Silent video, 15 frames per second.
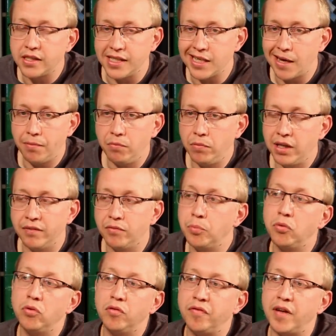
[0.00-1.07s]
This happened with
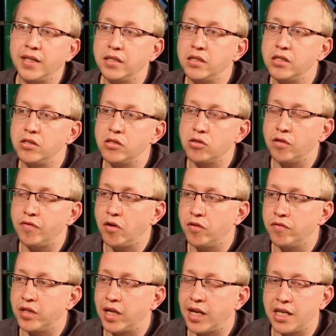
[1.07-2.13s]
Liverpool fans and stuff
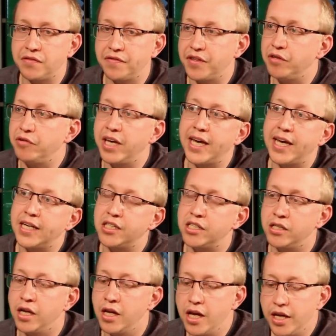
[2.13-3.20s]
over the last mm. few years,
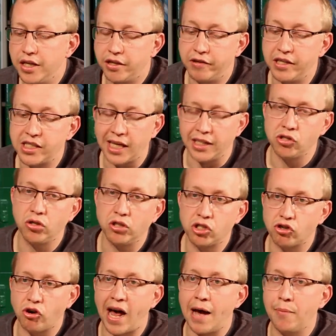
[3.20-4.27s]
and there is that sort of
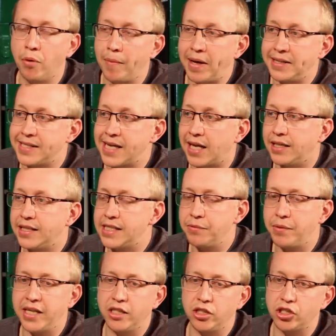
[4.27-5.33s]
tribal mentality
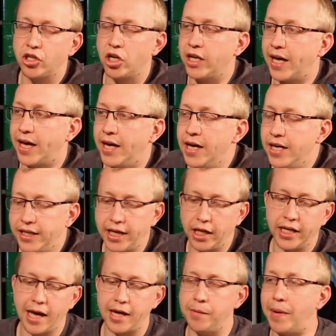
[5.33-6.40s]
where you're just gonna get you're
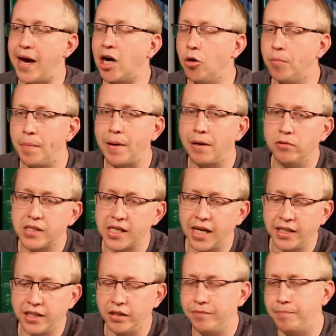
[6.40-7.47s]
gonna get your back up about it,
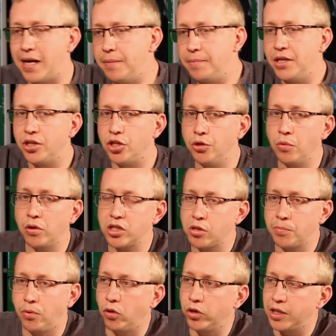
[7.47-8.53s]
and you, maybe you do want to
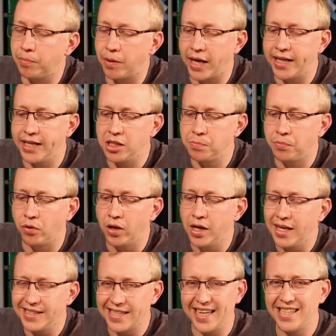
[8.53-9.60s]
support your players, but
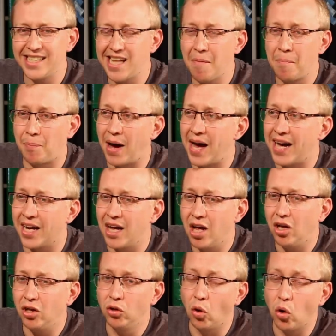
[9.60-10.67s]
take a step back,
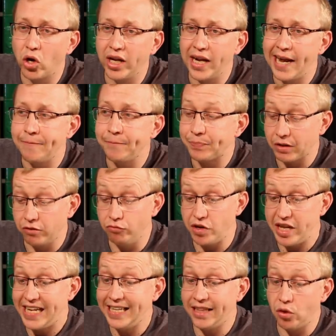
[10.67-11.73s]
look at it,
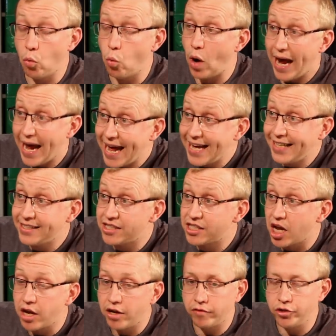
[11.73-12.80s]
read the words,
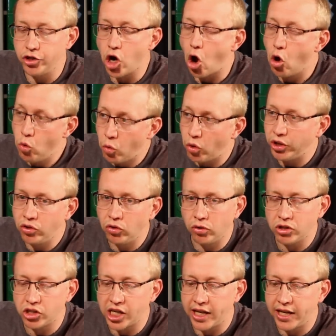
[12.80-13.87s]
know what
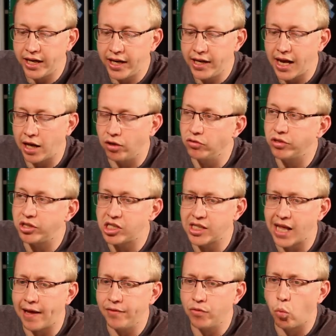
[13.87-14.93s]
you're singing, and
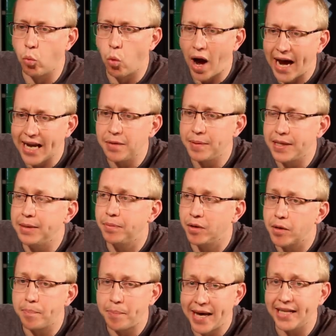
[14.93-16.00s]
understand why
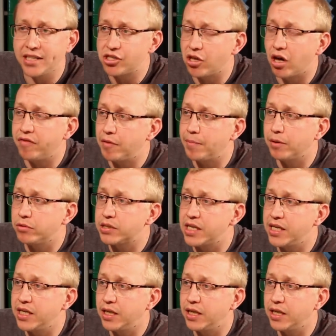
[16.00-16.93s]
people are pissed off about it.